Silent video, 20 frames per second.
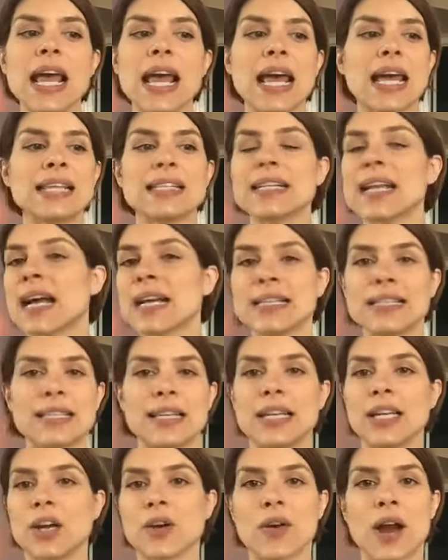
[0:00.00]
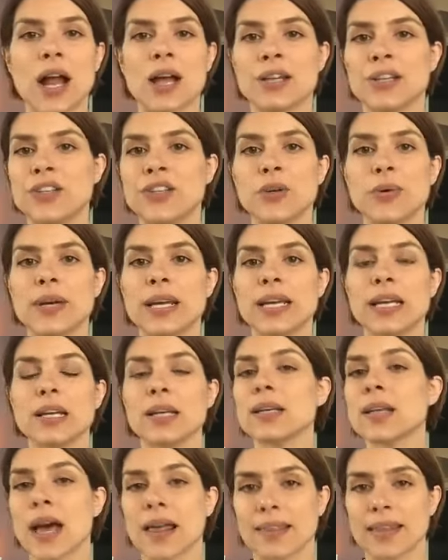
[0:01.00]
It's not sitting around and
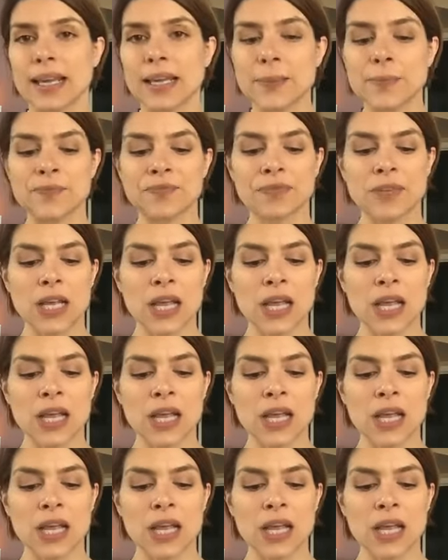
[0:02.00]
doing nothing.